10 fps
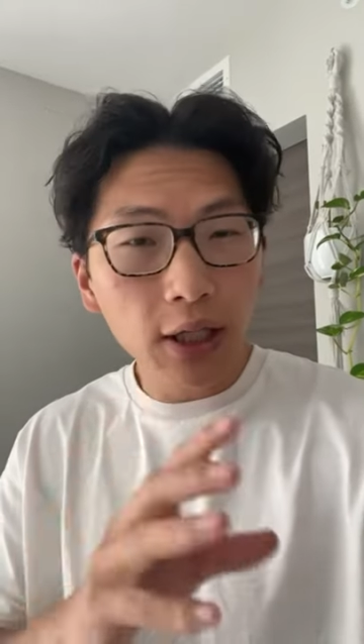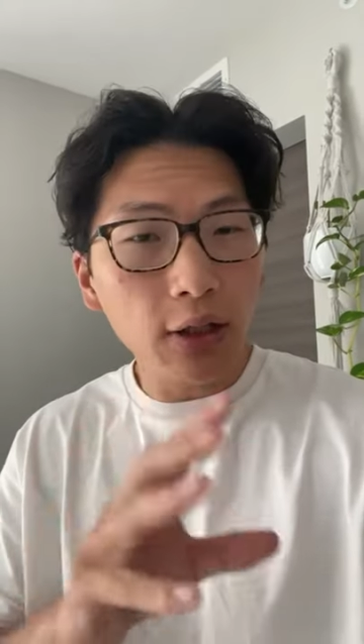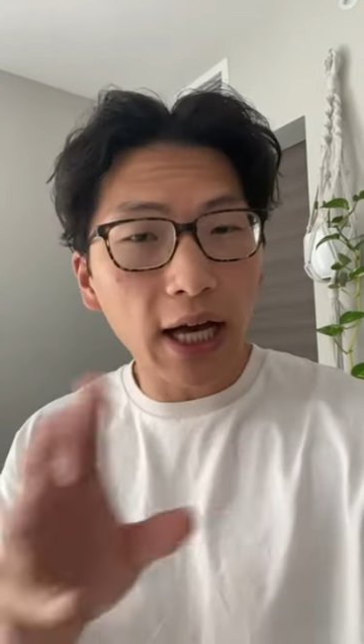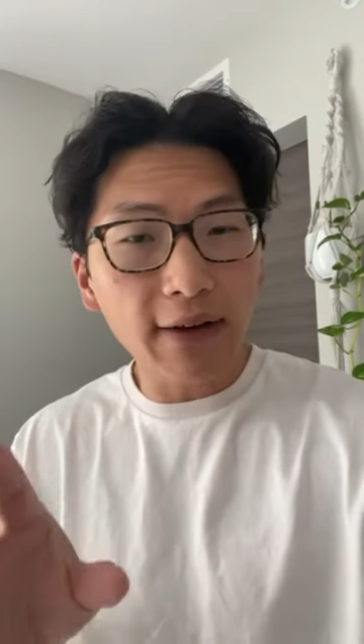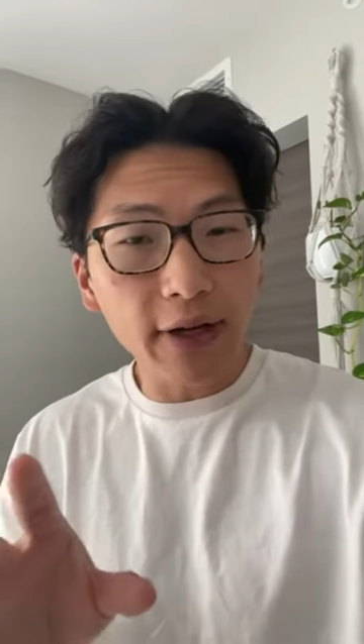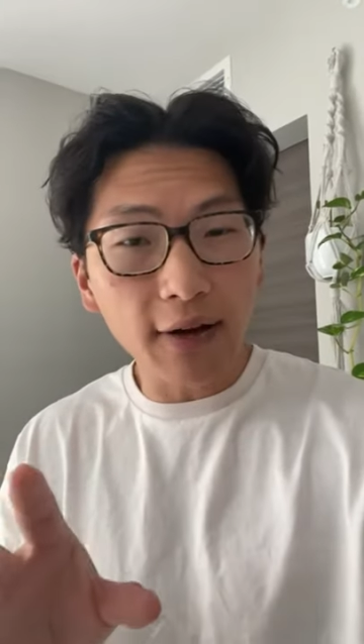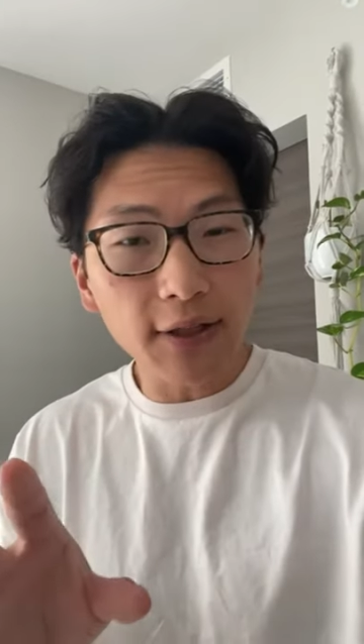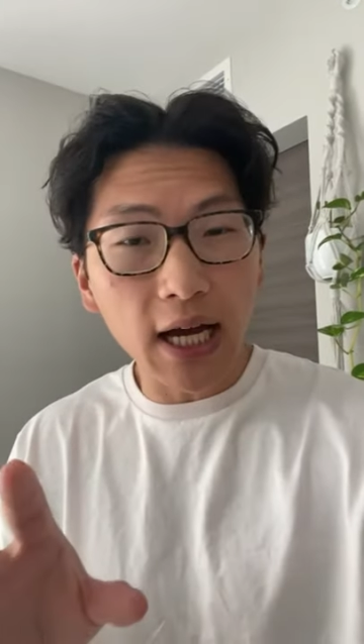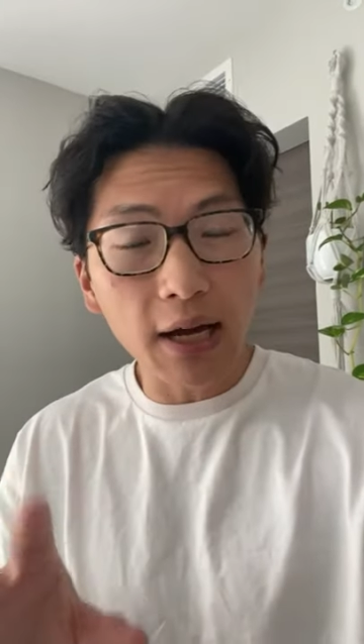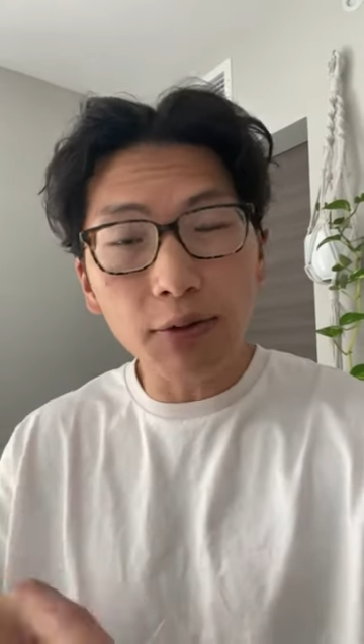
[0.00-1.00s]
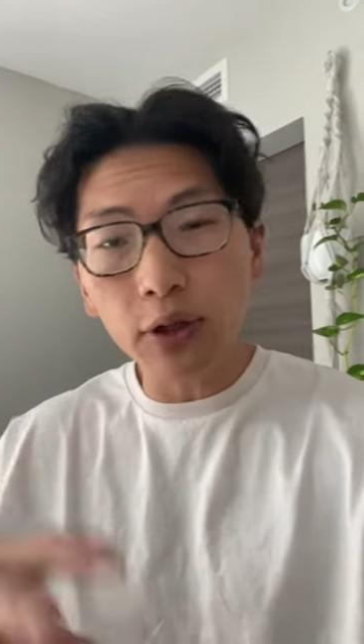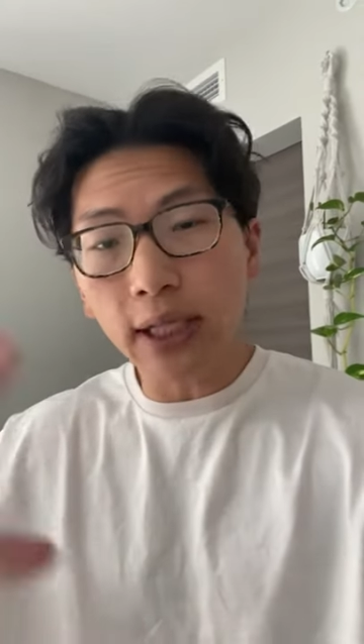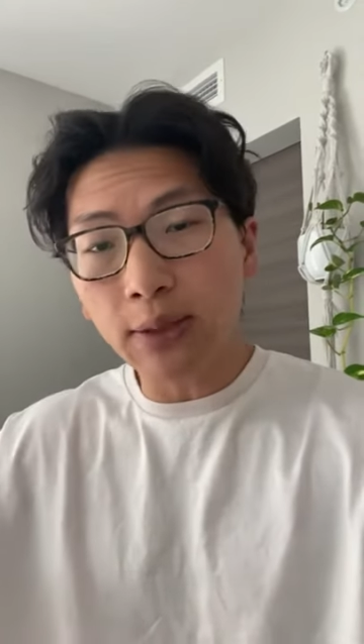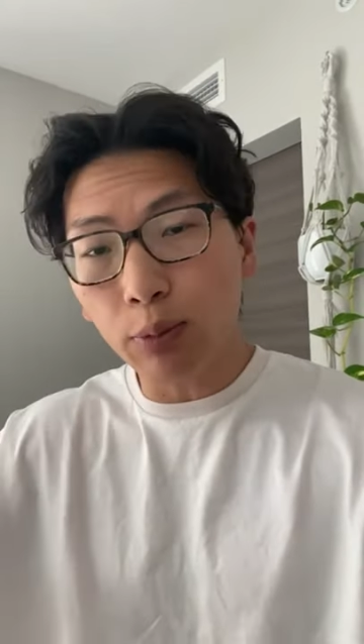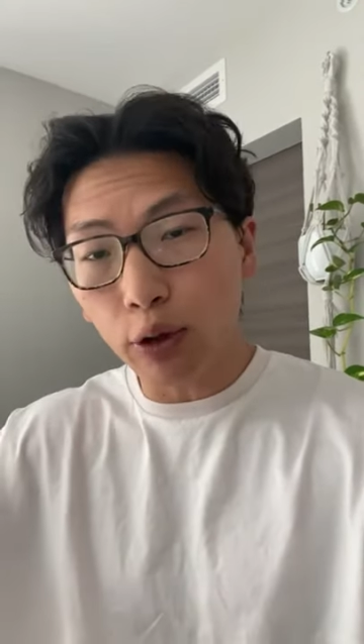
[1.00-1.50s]
you'll have enough time to
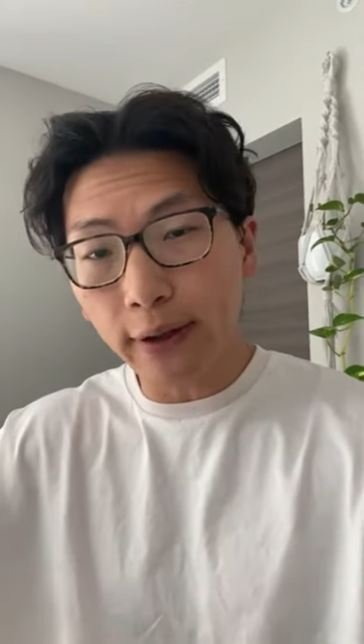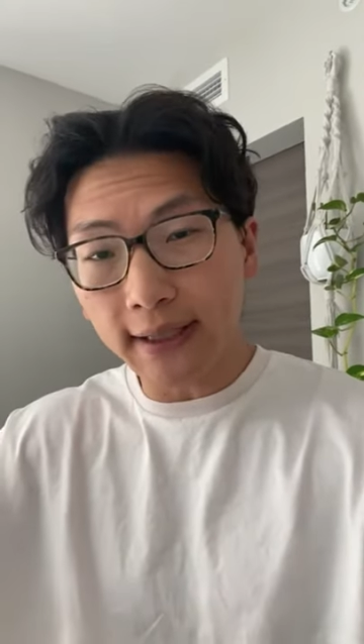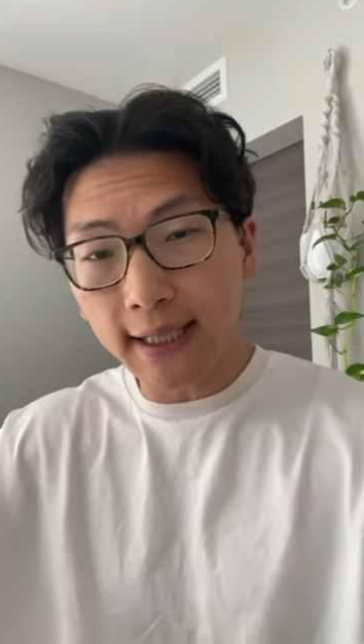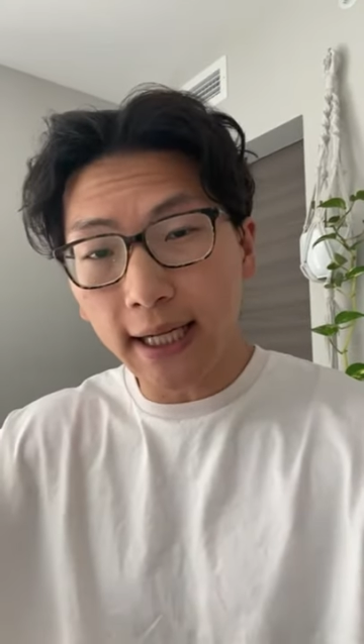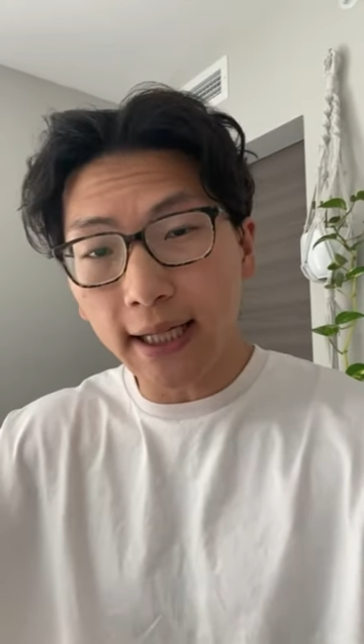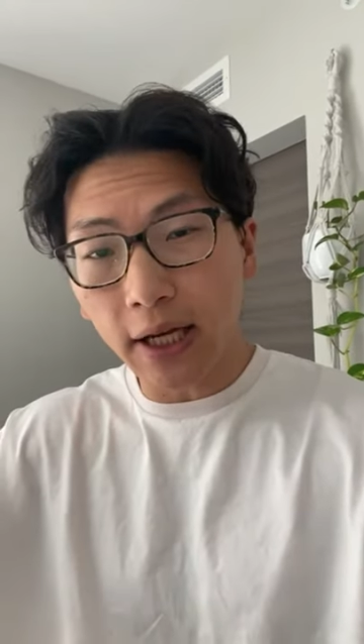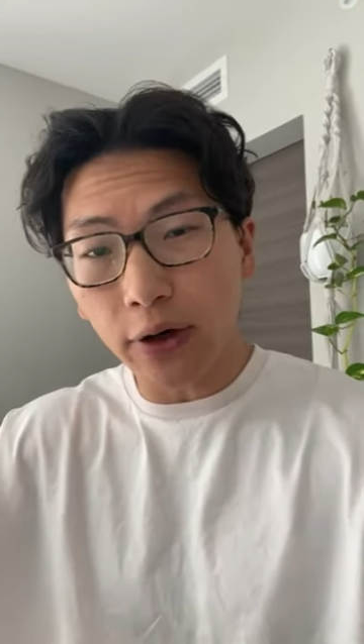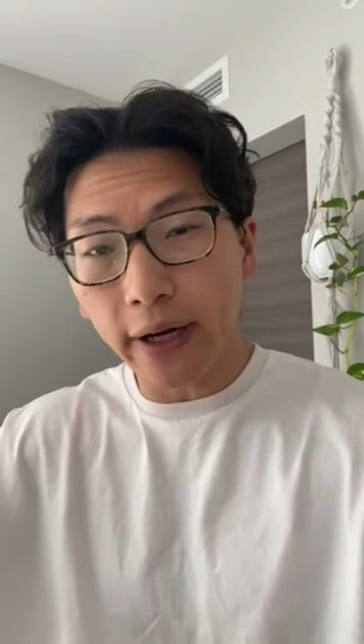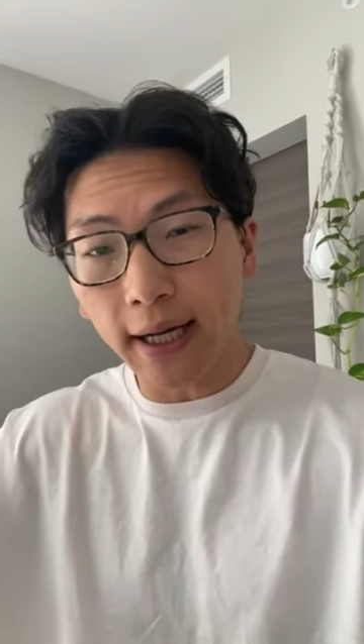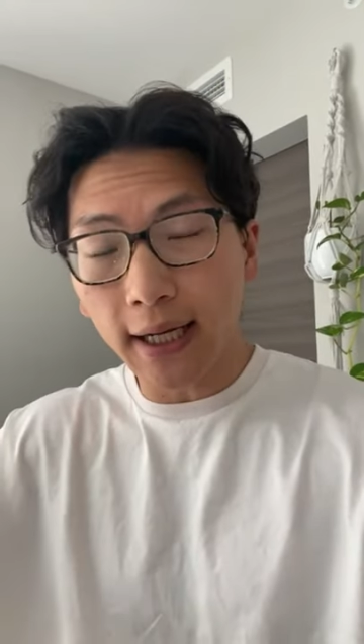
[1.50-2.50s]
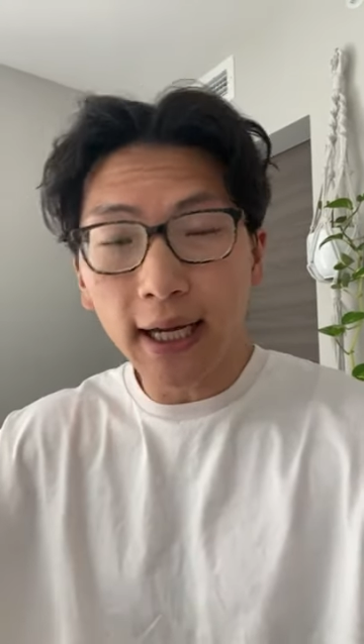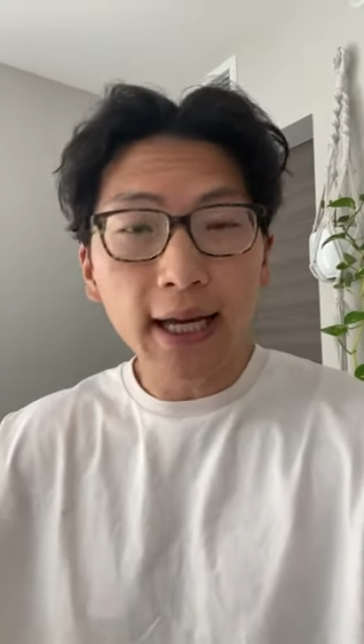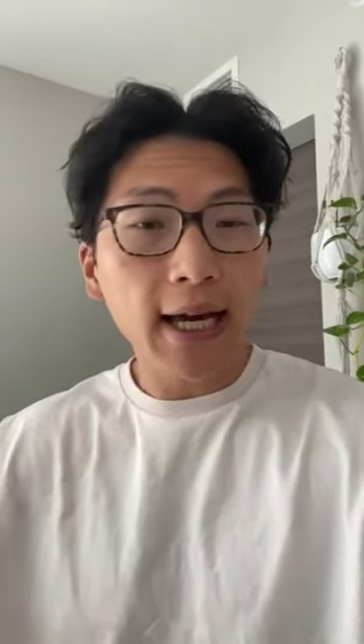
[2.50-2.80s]
explore the city that you're in